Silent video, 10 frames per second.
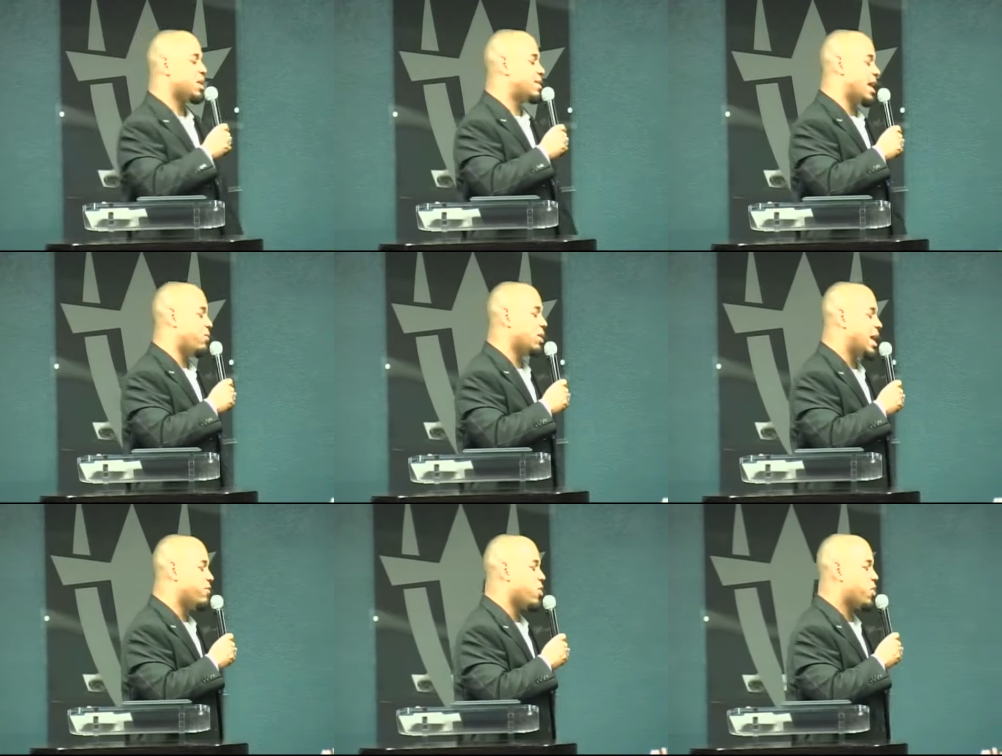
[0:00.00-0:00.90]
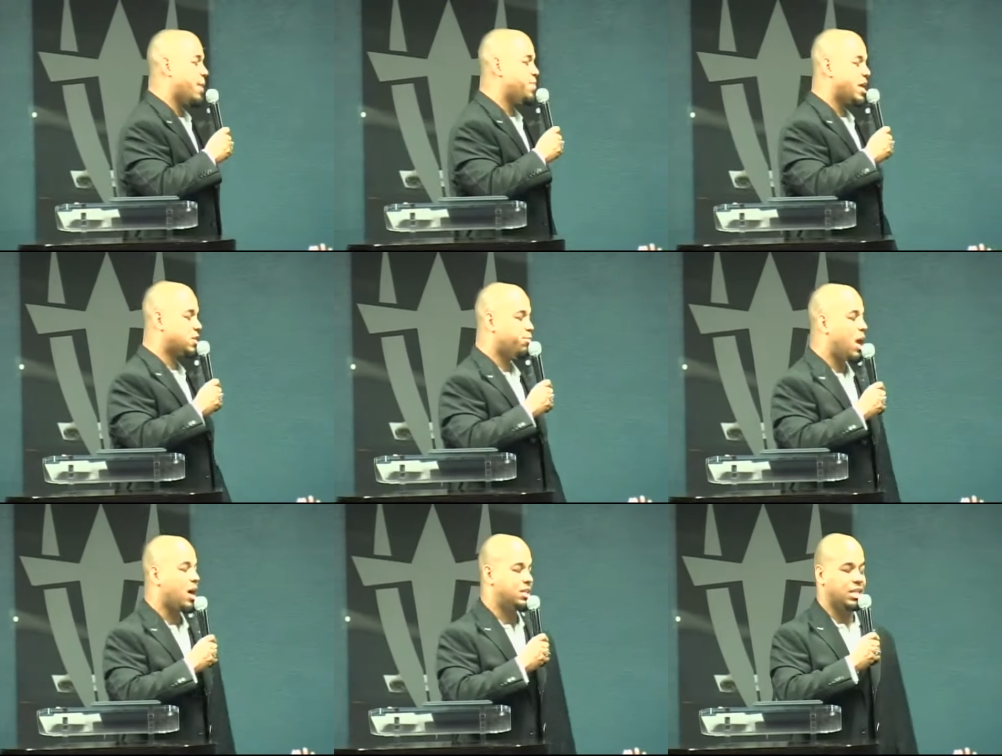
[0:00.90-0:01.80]
the devil, everything that's
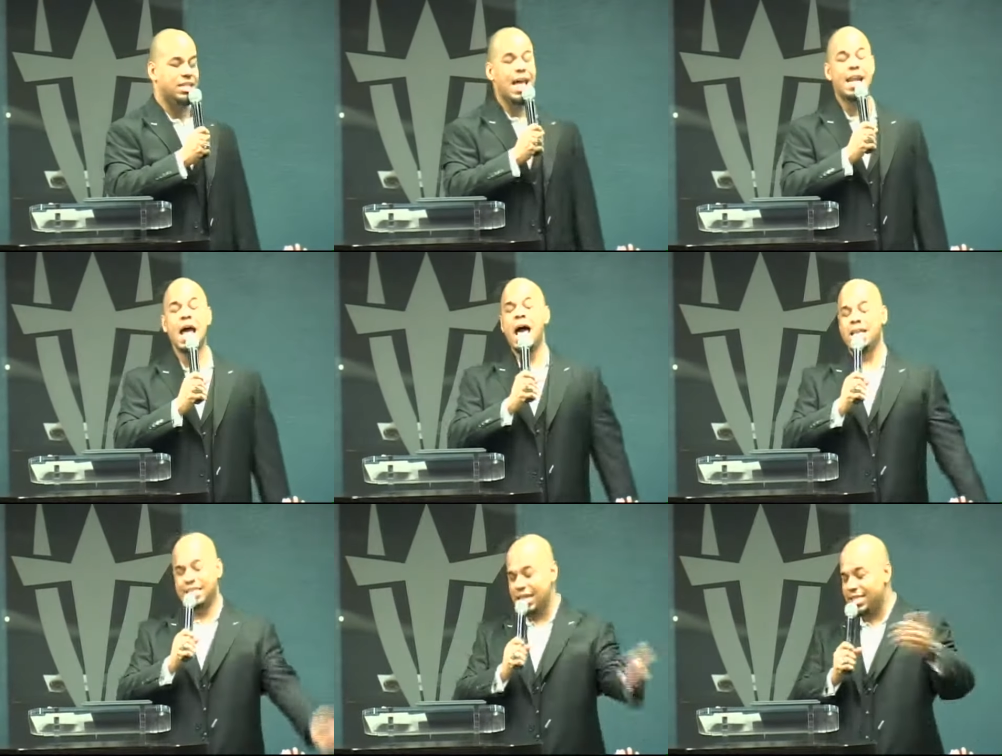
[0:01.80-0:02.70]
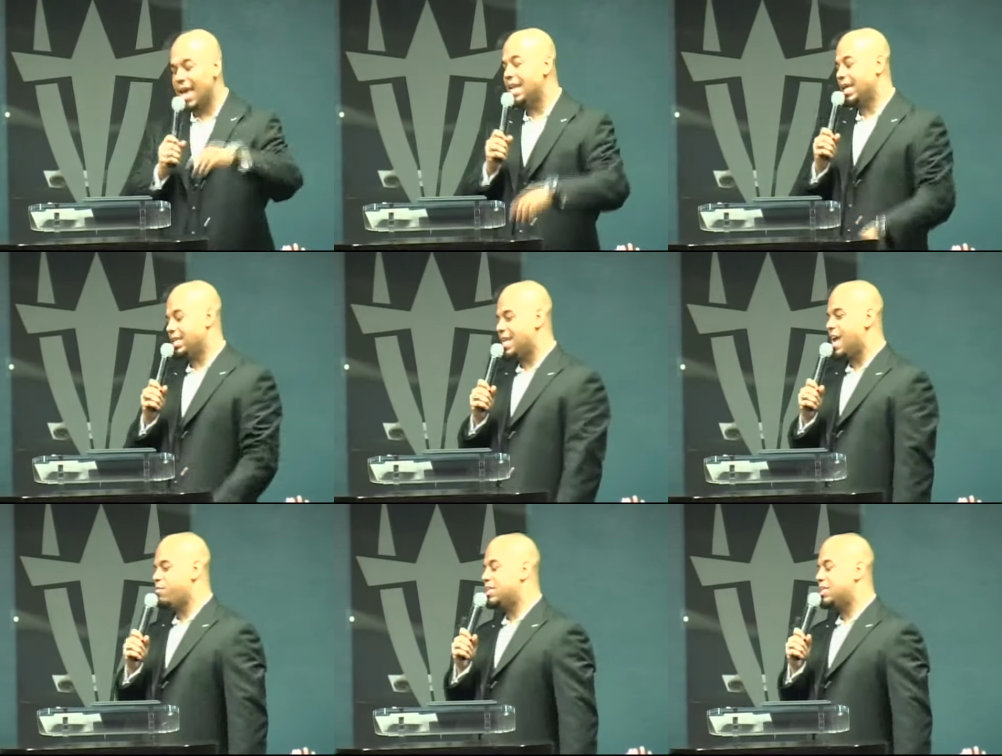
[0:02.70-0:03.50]
blocked is not a satanic attack,